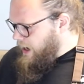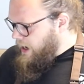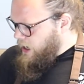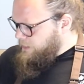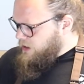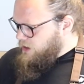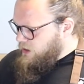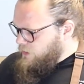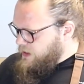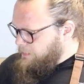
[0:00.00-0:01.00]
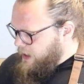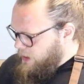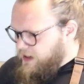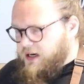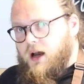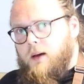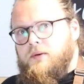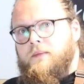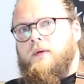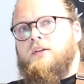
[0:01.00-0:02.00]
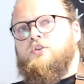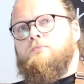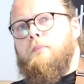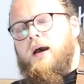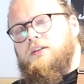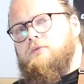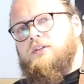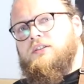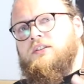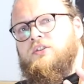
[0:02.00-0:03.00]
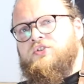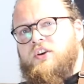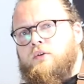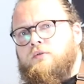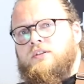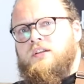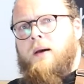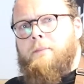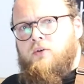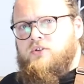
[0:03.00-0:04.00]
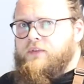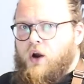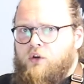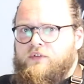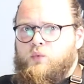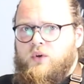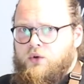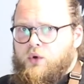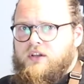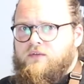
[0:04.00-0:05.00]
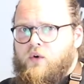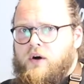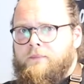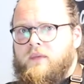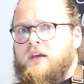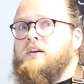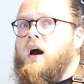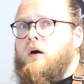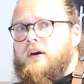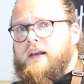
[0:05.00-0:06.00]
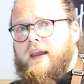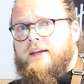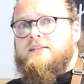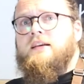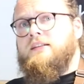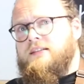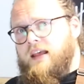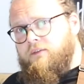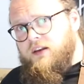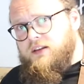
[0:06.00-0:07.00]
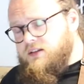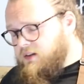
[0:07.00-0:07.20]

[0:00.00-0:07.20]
I'm gonna use a paper cup to manually dose amount of coffee we're looking for. In our case, it's 17